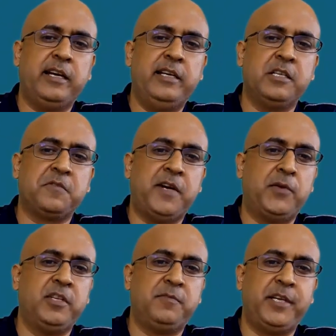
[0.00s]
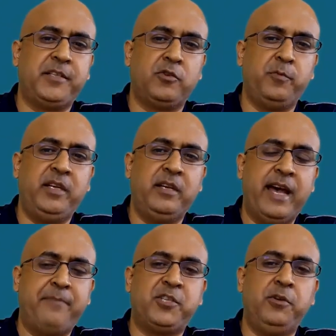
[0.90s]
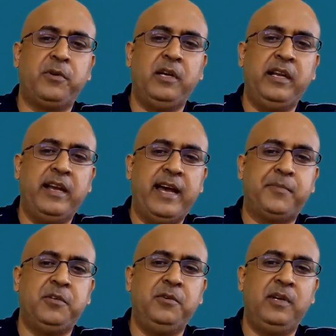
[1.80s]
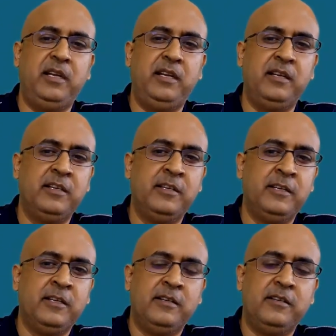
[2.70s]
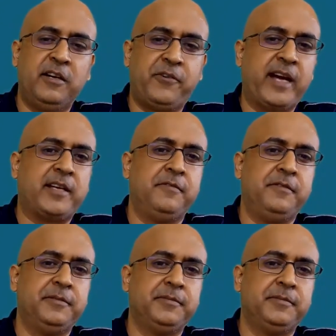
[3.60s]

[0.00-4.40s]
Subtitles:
I just found this picture to be absolutely attractive.